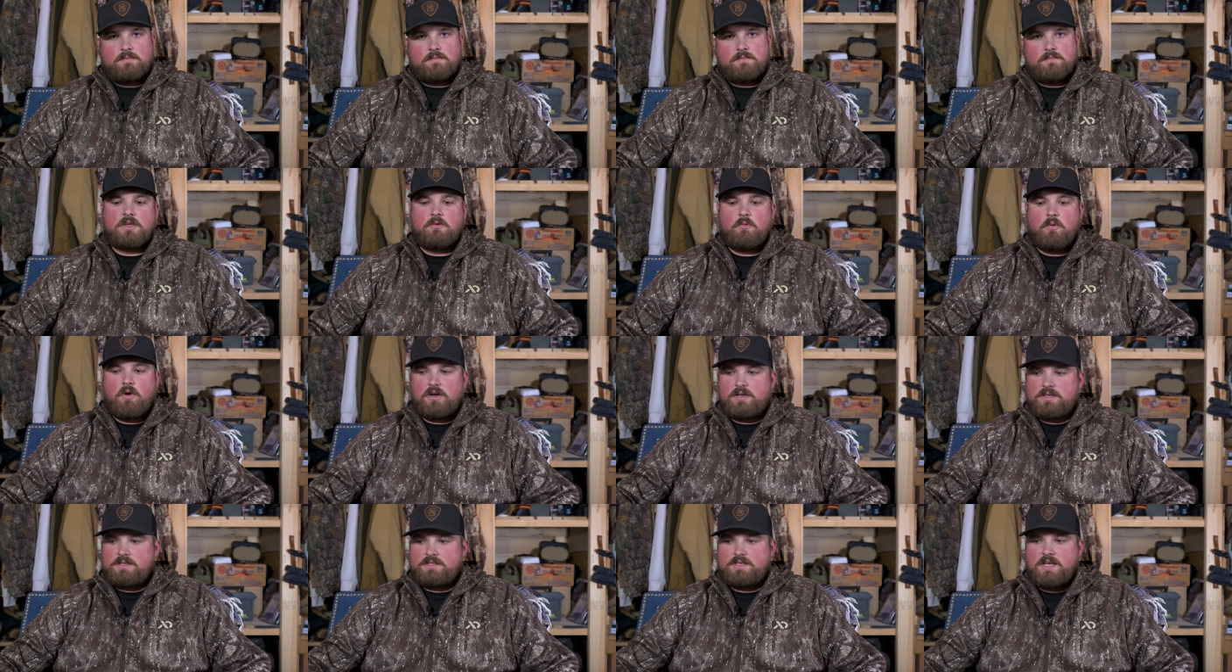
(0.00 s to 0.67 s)
You
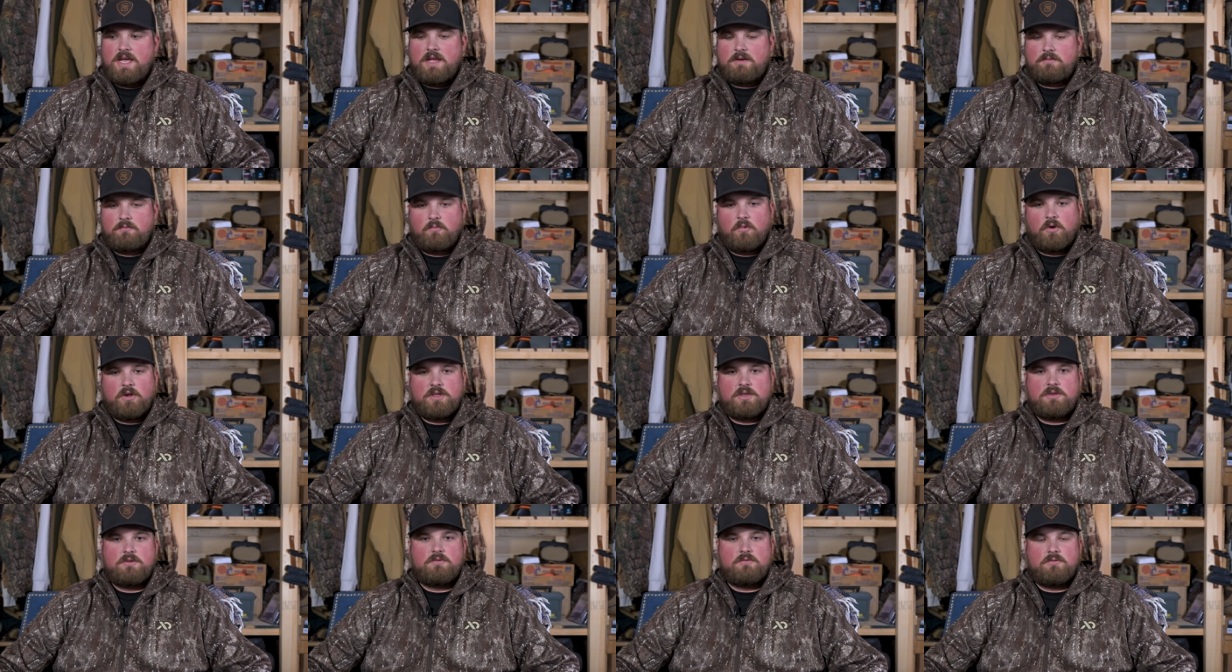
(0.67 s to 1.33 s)
want to set
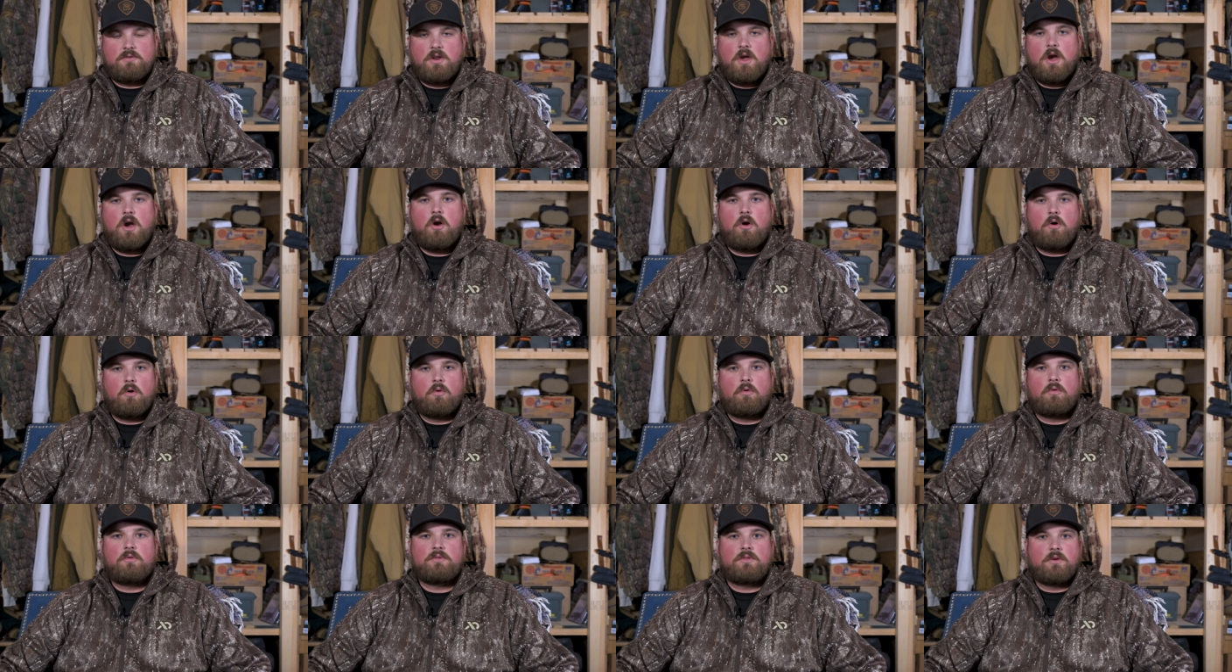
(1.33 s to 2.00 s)
what you
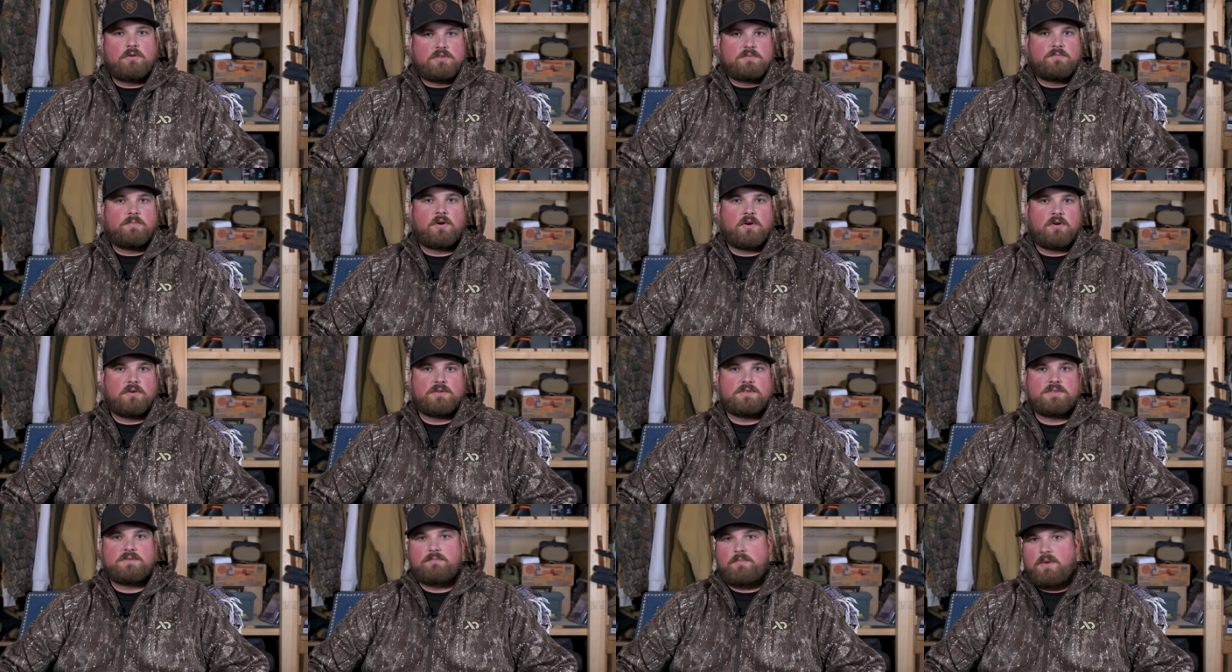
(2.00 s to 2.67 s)
know those
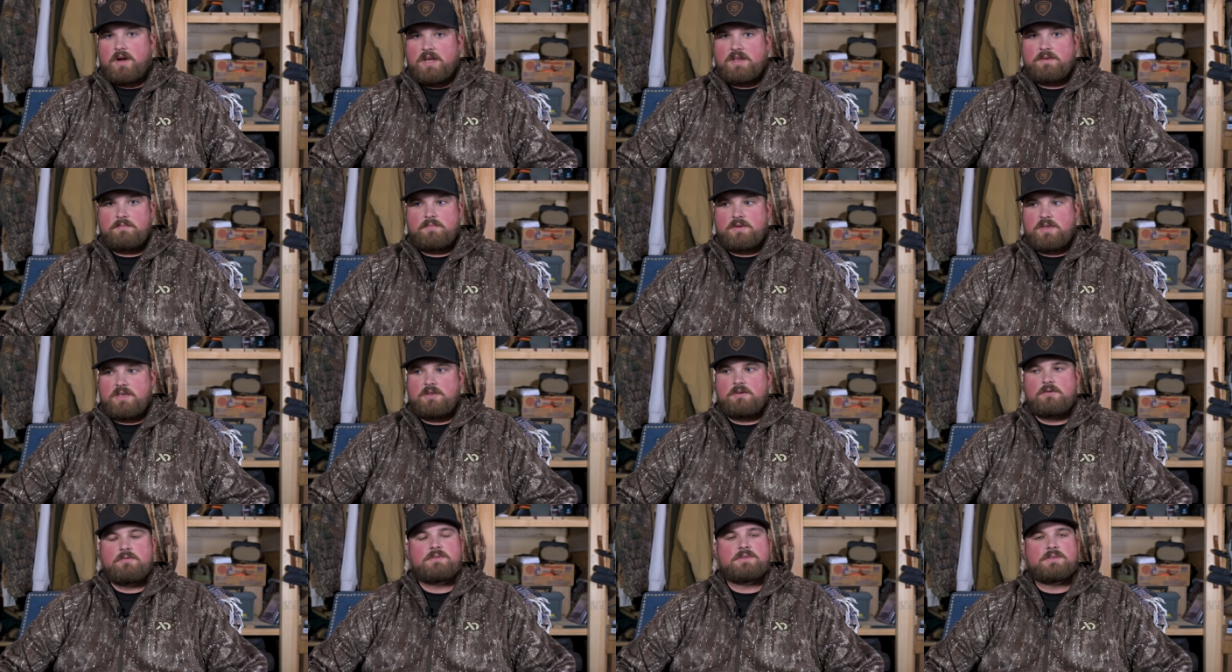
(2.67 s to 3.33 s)
birds might be
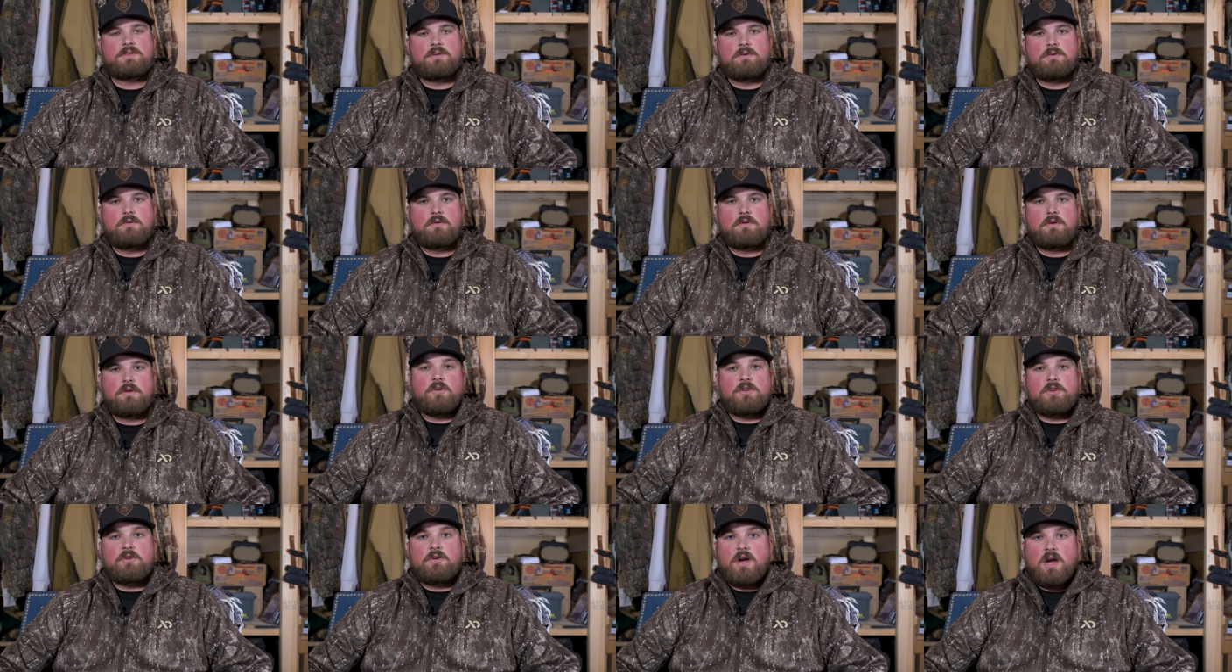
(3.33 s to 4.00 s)
used to.
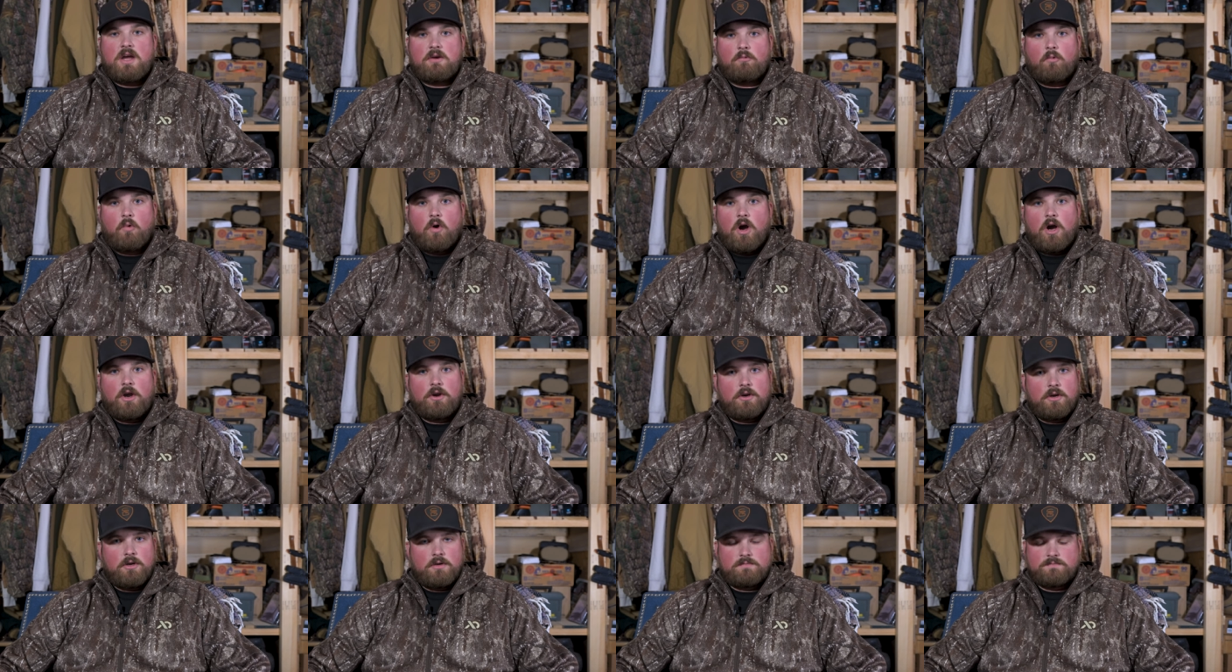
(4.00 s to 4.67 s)
When you're on
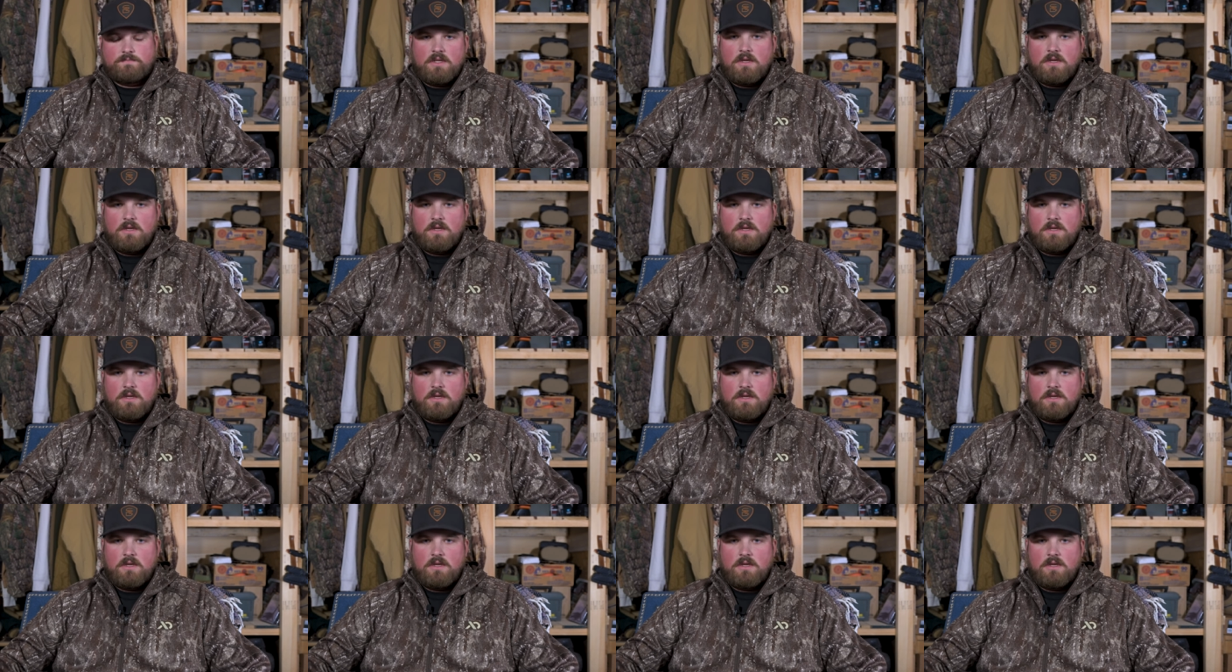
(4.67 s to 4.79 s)
water,